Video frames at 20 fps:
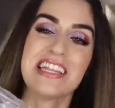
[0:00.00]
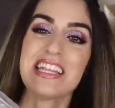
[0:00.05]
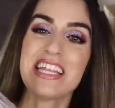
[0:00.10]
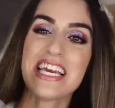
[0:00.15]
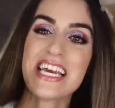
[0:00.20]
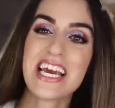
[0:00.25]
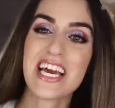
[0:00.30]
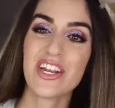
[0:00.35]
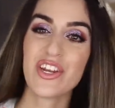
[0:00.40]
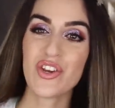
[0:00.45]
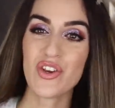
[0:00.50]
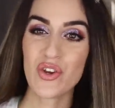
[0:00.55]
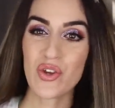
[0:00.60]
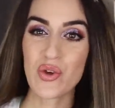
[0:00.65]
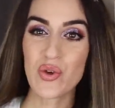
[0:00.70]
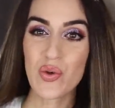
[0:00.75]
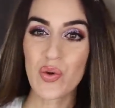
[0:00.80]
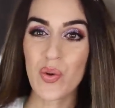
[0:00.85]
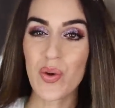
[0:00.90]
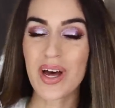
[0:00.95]
the
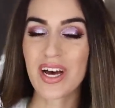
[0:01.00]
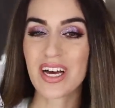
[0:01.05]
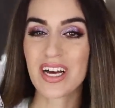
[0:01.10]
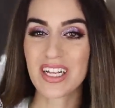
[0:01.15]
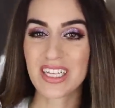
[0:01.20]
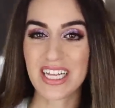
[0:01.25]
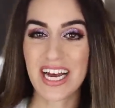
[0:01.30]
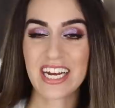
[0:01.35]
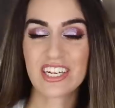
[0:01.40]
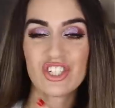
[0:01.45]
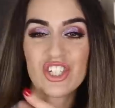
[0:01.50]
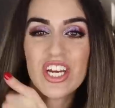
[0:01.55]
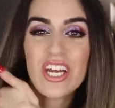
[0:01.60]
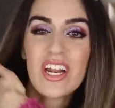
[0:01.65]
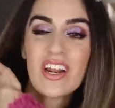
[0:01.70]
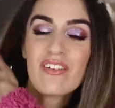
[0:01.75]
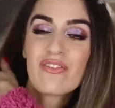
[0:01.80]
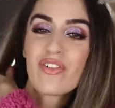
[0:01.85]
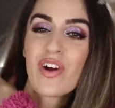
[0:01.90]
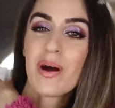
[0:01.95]
new collection
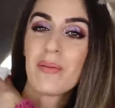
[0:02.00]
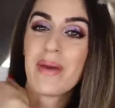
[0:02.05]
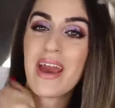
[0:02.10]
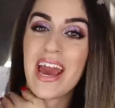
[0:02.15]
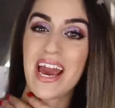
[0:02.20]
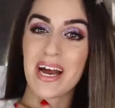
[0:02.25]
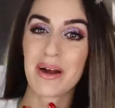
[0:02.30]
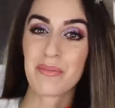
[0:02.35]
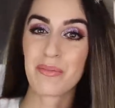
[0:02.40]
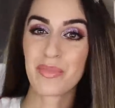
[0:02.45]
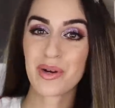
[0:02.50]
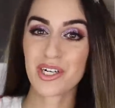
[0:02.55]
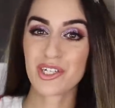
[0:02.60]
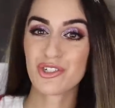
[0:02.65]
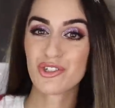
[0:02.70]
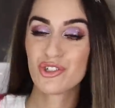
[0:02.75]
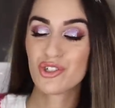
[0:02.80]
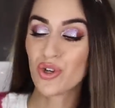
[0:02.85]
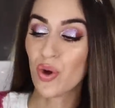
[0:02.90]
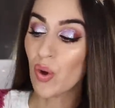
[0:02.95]
from Amber
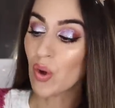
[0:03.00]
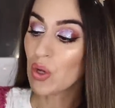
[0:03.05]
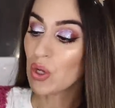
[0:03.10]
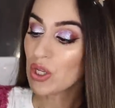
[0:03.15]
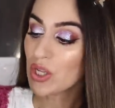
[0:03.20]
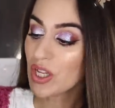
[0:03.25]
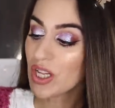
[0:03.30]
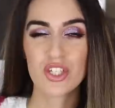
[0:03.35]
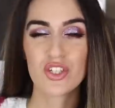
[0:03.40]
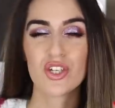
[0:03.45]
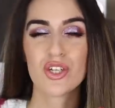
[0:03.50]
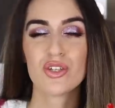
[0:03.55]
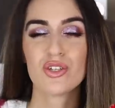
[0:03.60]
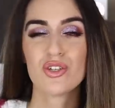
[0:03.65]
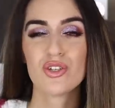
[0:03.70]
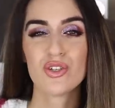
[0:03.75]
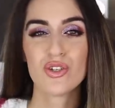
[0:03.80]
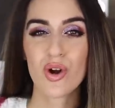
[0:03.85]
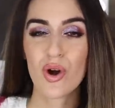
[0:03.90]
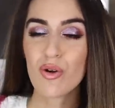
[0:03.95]
Scholl. She's
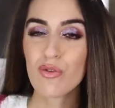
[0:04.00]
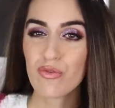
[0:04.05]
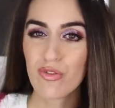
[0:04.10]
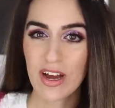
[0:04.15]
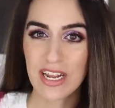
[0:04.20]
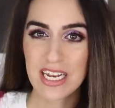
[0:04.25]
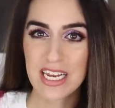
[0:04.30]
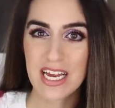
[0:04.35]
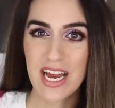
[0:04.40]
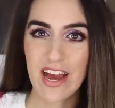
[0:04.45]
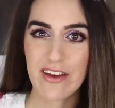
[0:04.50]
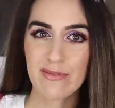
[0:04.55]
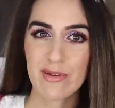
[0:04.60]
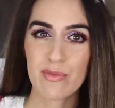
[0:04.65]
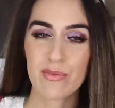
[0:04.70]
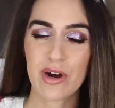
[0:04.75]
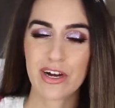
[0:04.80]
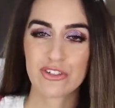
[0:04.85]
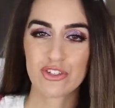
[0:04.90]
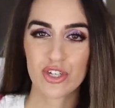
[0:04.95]
so funny. I've
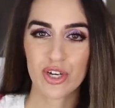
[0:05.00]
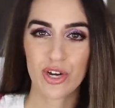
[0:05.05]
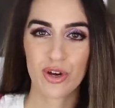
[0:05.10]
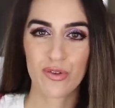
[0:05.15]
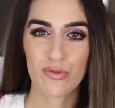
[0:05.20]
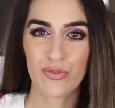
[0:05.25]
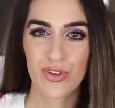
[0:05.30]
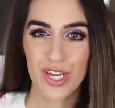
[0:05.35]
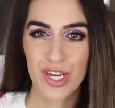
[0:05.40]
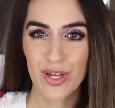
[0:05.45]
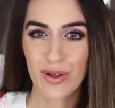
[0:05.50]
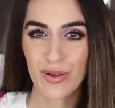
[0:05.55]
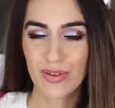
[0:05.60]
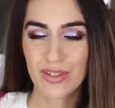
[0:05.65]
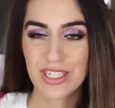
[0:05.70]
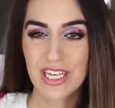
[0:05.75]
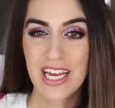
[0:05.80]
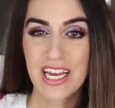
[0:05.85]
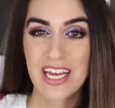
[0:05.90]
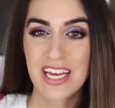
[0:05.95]
been watching her
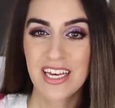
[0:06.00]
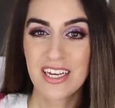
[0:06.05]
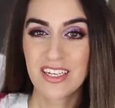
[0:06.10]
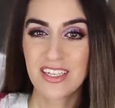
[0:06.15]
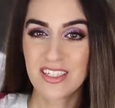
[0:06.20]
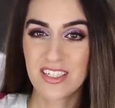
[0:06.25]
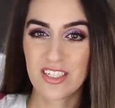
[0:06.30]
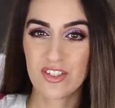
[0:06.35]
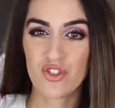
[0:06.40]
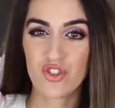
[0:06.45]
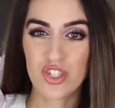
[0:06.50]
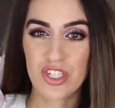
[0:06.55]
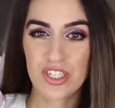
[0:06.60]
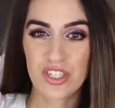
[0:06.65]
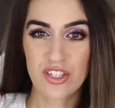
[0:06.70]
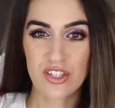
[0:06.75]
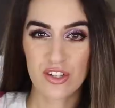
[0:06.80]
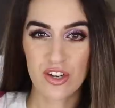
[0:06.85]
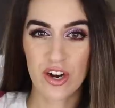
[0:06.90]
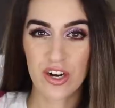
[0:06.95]
videos since she
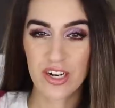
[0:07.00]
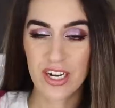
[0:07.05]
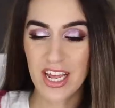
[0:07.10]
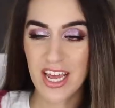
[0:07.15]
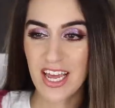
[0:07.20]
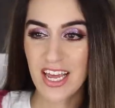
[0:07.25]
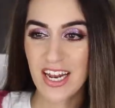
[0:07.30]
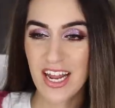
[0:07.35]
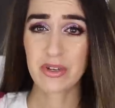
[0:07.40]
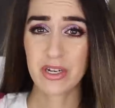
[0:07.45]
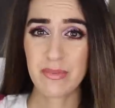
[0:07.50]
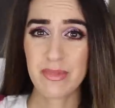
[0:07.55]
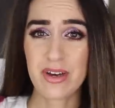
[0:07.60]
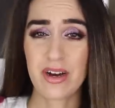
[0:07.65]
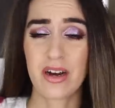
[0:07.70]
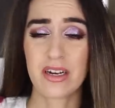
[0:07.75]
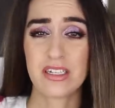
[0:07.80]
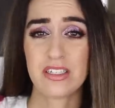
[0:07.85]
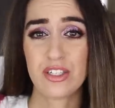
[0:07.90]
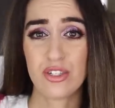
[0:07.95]
started. I'm gonna be
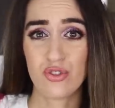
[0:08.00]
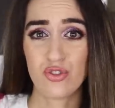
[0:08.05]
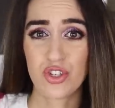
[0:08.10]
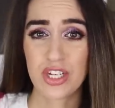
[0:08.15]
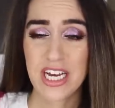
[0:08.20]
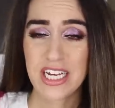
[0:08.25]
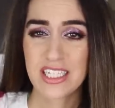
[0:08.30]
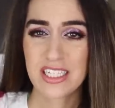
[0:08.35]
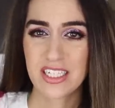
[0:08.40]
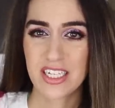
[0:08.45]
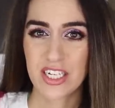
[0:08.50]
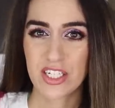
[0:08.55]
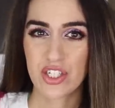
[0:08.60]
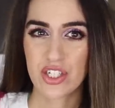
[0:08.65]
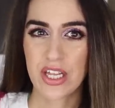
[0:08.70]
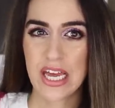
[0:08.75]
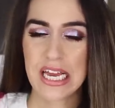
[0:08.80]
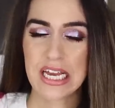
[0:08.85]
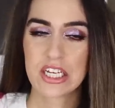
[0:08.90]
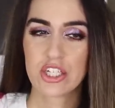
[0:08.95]
honest, usually I stick
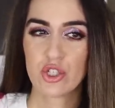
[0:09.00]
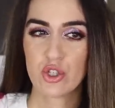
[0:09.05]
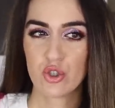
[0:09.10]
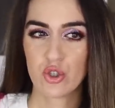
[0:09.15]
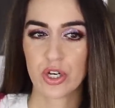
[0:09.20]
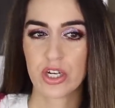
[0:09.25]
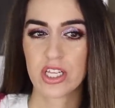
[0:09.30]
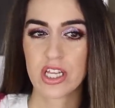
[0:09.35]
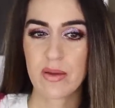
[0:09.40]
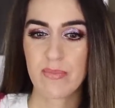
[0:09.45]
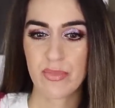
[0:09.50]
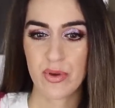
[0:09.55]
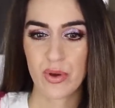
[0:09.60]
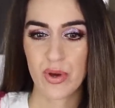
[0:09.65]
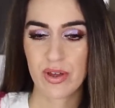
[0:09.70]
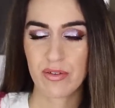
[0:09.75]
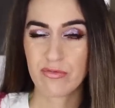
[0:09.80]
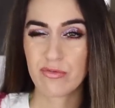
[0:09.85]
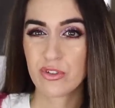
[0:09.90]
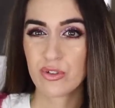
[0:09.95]
to like strictly
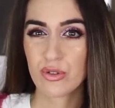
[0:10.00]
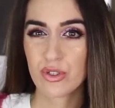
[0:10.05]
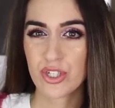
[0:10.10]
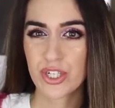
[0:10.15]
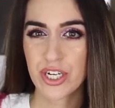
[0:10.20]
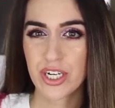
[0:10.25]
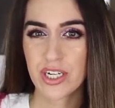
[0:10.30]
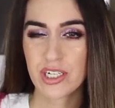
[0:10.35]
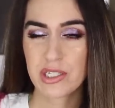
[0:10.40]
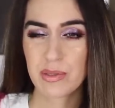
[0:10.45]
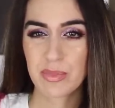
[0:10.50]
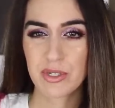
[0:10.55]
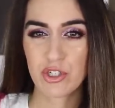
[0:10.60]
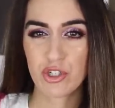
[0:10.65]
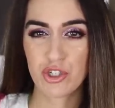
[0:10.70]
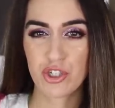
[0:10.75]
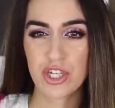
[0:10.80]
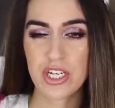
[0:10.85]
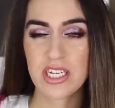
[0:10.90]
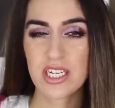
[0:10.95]
beauty influencers, but
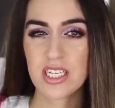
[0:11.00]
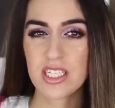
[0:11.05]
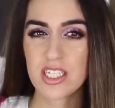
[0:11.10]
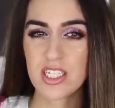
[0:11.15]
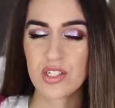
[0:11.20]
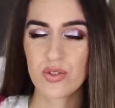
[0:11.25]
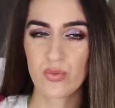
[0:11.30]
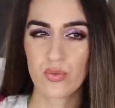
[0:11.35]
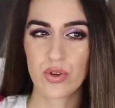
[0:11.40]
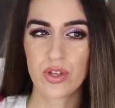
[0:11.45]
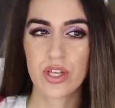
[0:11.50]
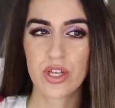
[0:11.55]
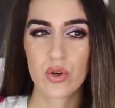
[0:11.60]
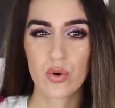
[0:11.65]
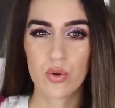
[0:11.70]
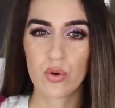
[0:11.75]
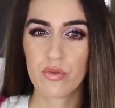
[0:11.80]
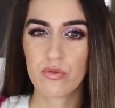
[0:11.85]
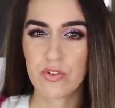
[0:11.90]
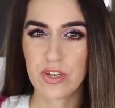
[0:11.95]
she does these really
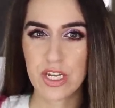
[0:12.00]
cool